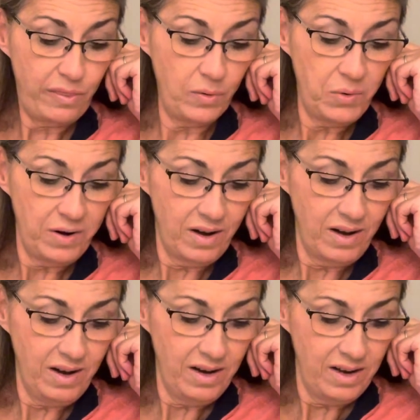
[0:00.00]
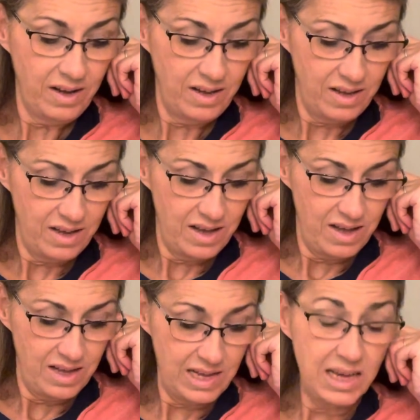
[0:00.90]
Thor,
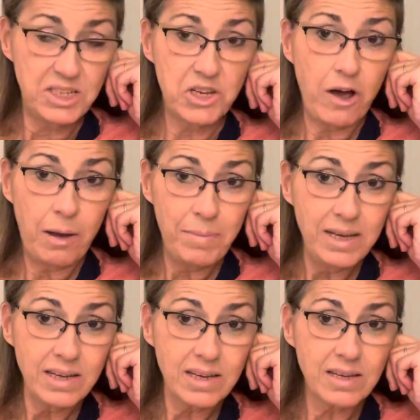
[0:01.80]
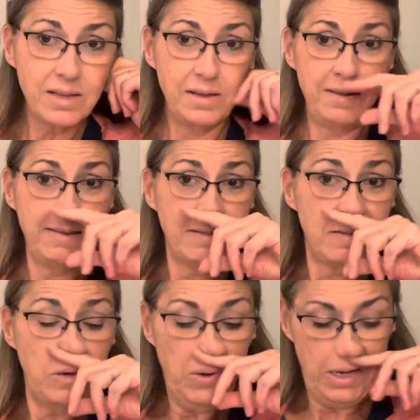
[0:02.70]
atomic is
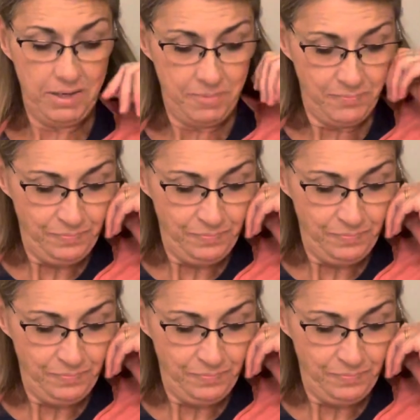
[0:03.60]
61.